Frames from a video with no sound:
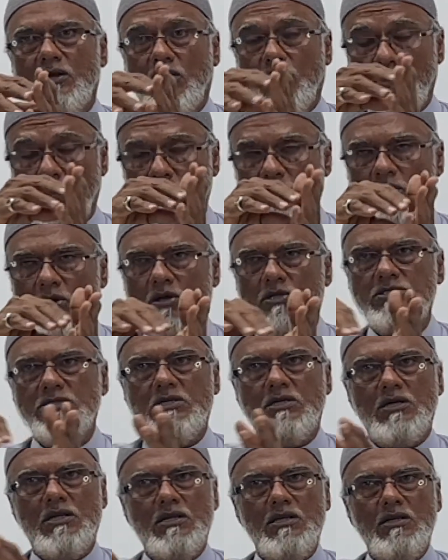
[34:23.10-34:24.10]

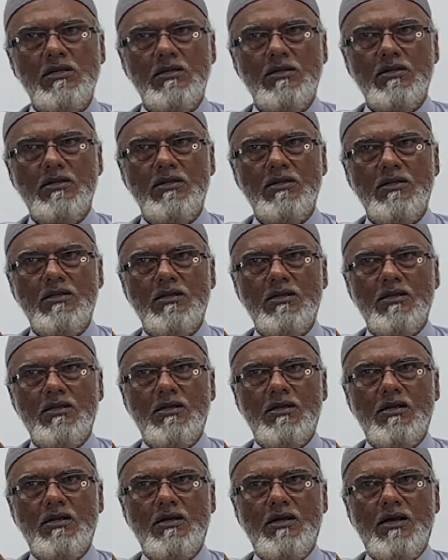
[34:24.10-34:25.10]
chronological,
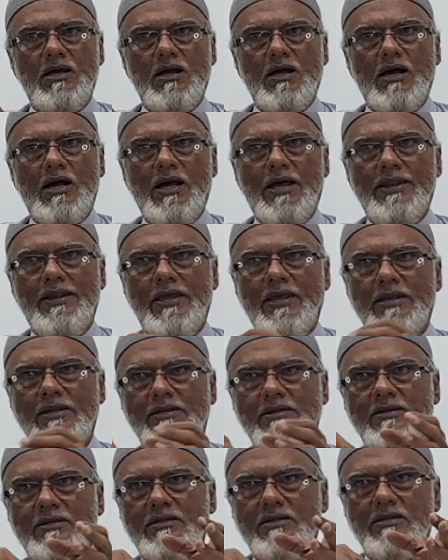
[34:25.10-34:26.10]
and
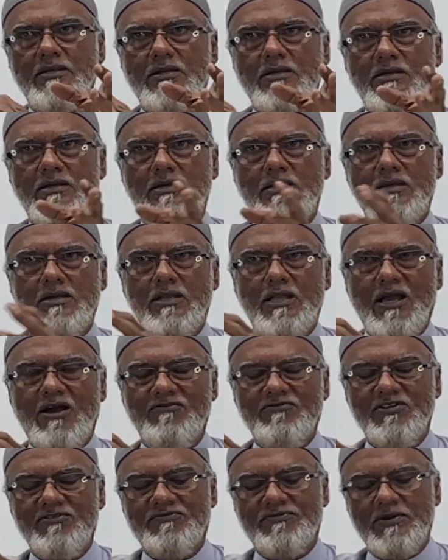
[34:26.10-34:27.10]
then you
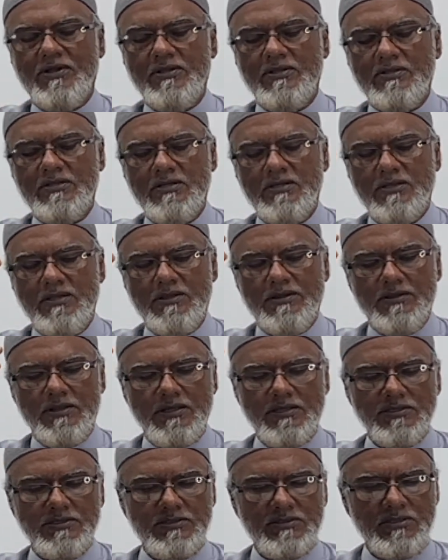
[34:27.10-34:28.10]
have different
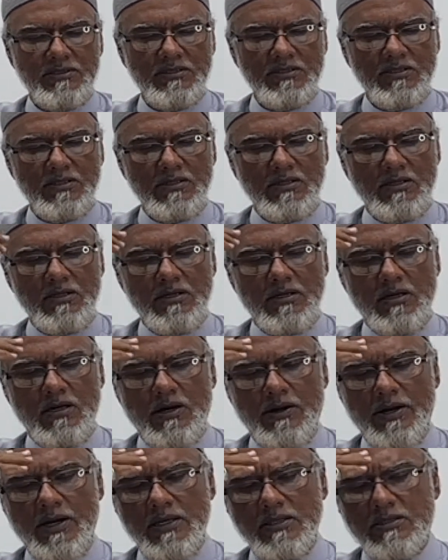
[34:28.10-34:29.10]
things.
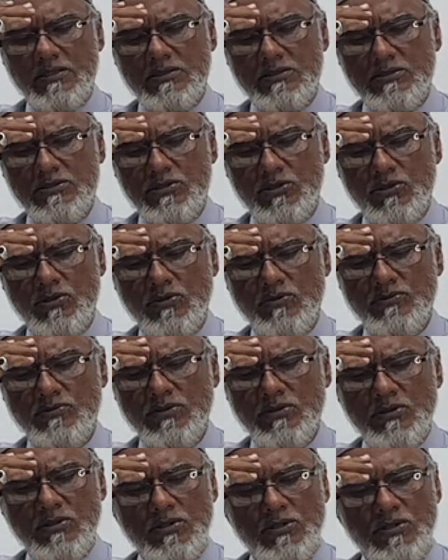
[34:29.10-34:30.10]
All right? So
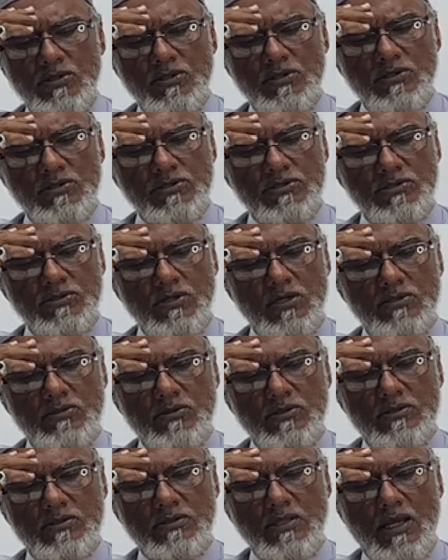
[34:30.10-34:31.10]
Surah
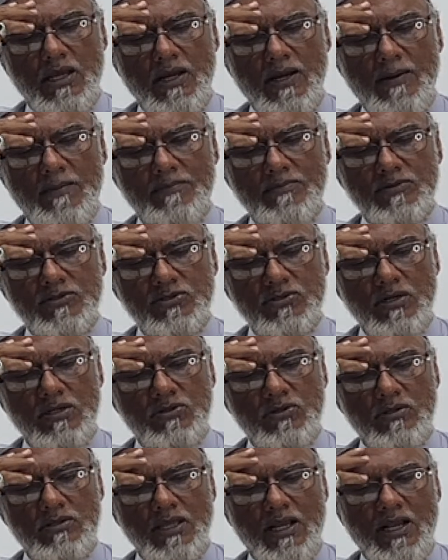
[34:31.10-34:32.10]

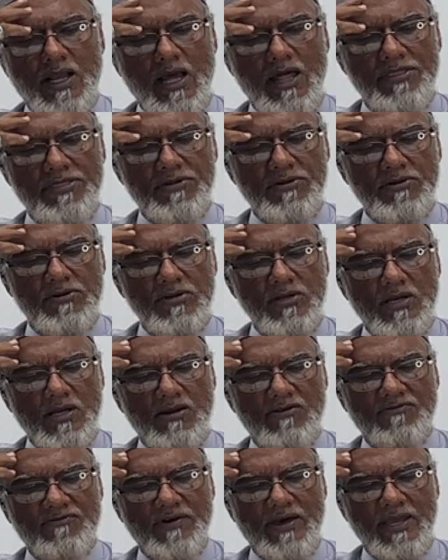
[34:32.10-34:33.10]
Al-Takathur, you
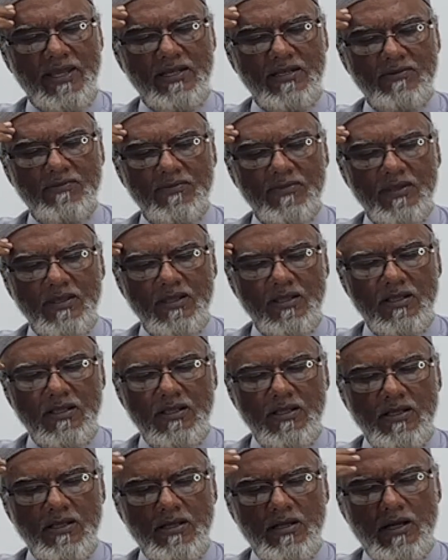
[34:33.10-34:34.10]
can find
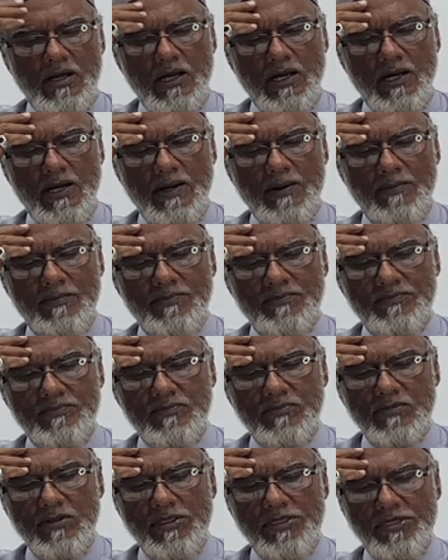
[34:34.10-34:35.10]

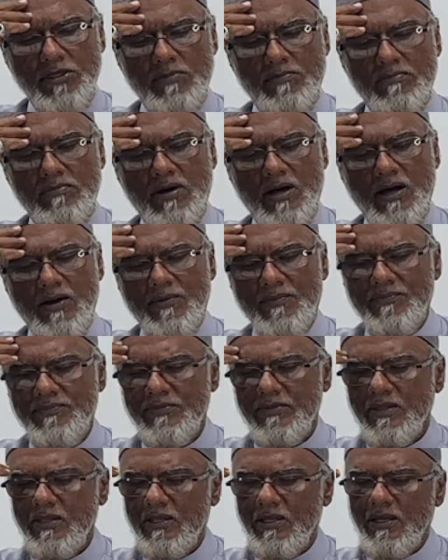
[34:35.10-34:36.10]
thumma.
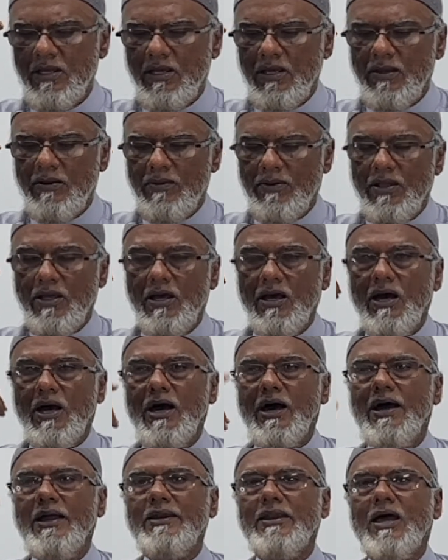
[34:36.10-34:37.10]

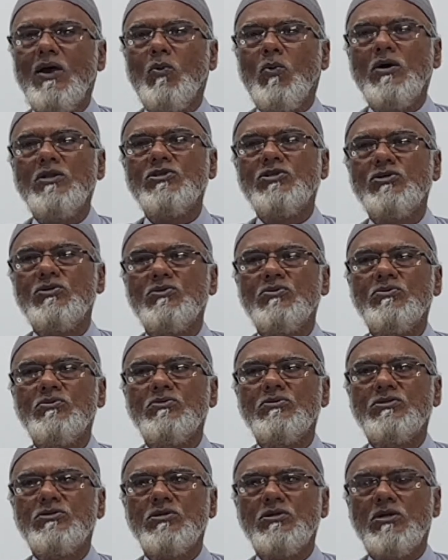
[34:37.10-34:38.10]
And I want you
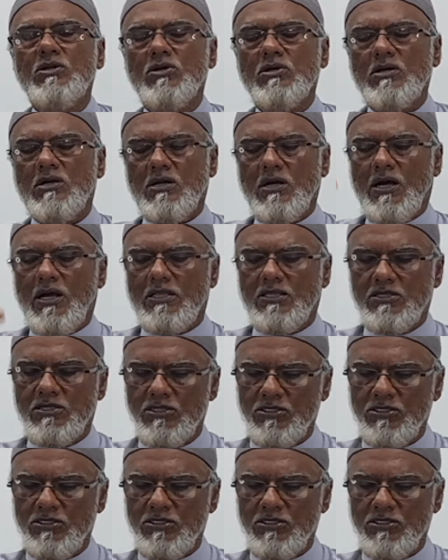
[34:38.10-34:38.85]
to look at